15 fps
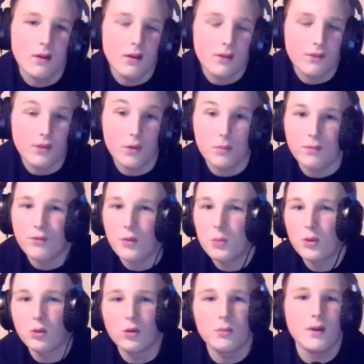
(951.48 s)
for
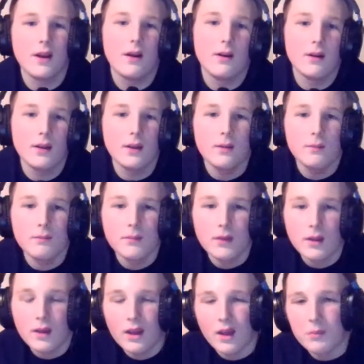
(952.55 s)
broken Matt Hardy.
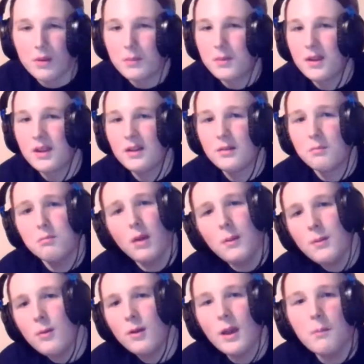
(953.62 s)
And maybe
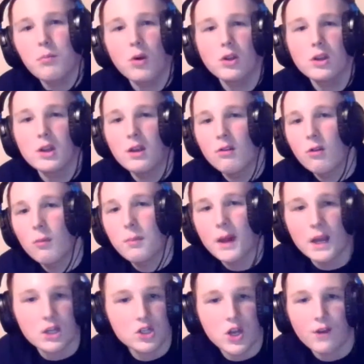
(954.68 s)
we get Brother Nero
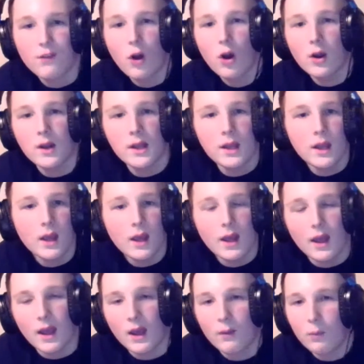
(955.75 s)
back, Jeff Hardy,
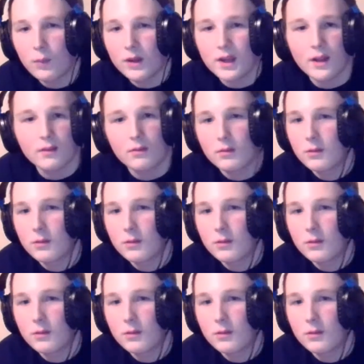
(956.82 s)
and we get